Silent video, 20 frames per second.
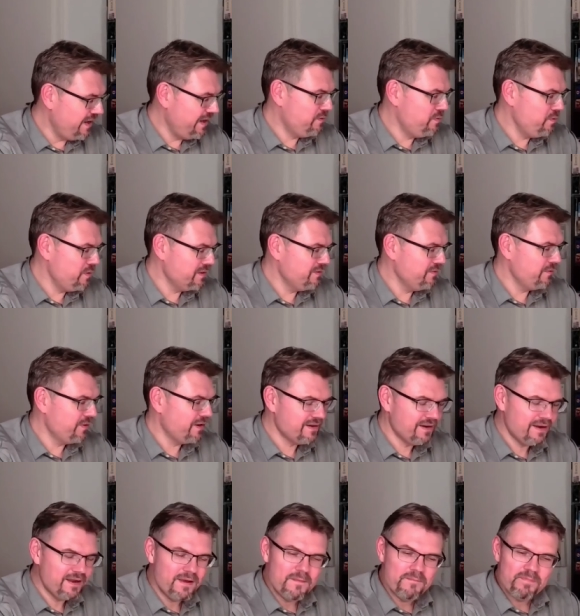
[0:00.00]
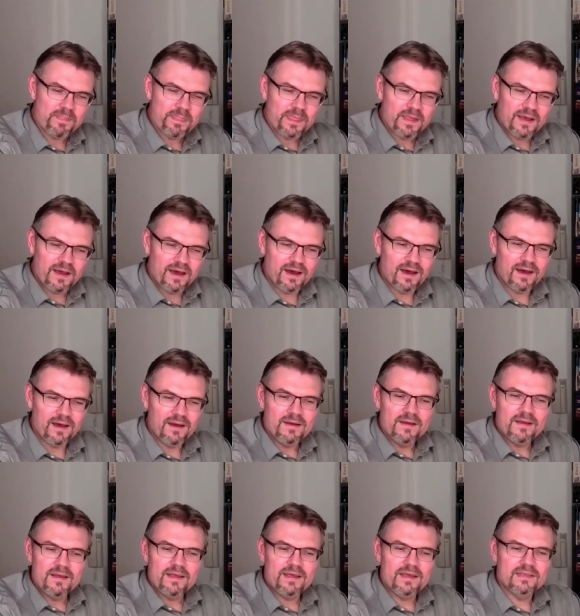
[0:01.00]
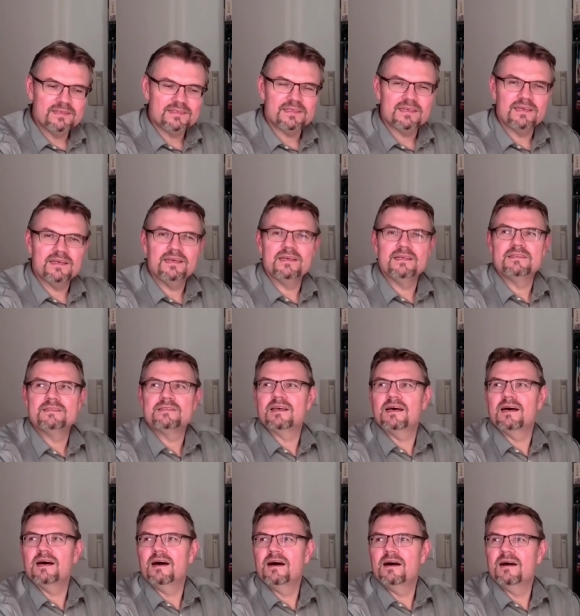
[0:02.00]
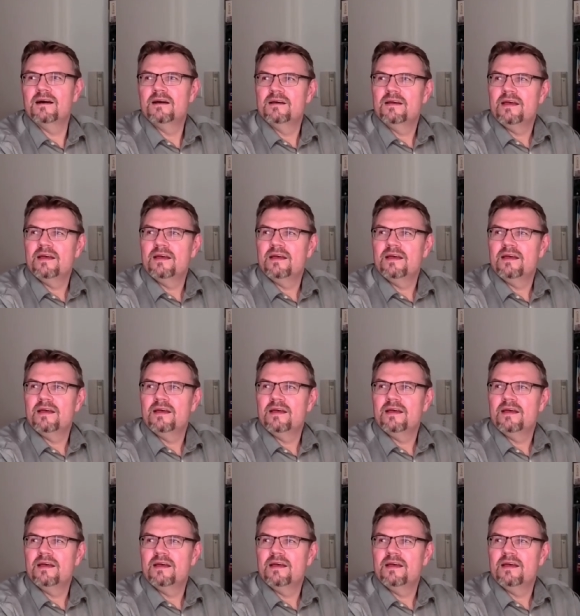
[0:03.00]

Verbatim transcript: Edward Norton. Uh, it's it's uh,